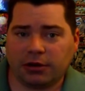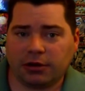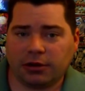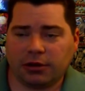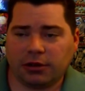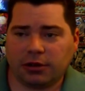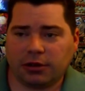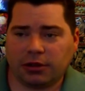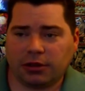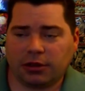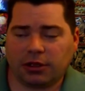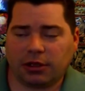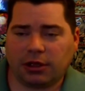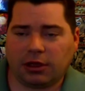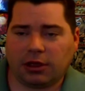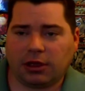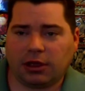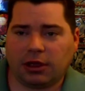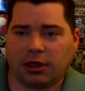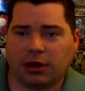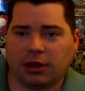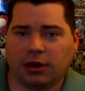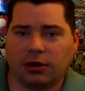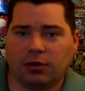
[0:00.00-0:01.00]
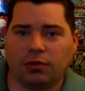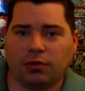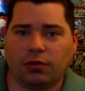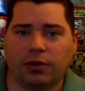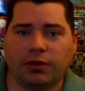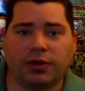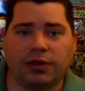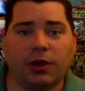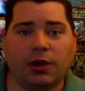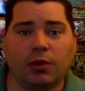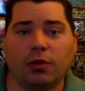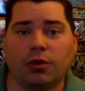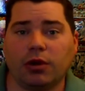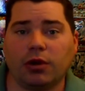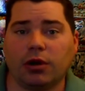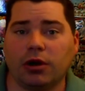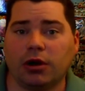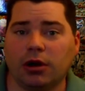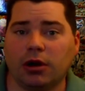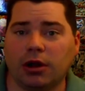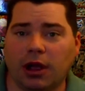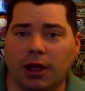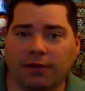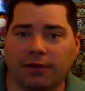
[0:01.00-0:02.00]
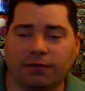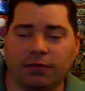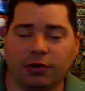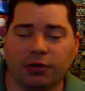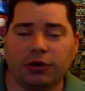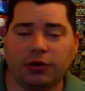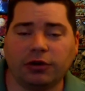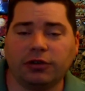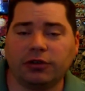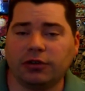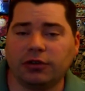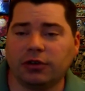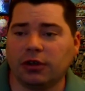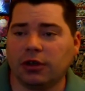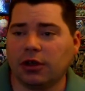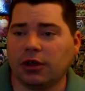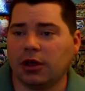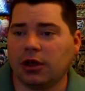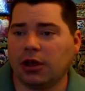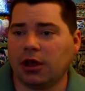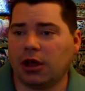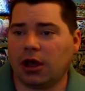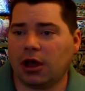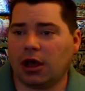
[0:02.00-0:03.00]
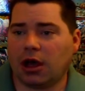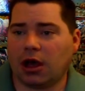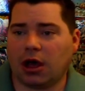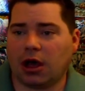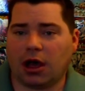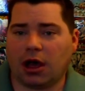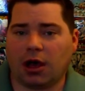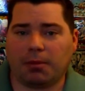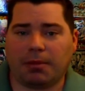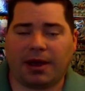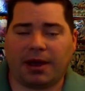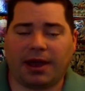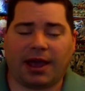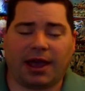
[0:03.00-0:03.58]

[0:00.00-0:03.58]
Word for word: where I'm sitting there talking in front of the camera, I'm like so shadowy.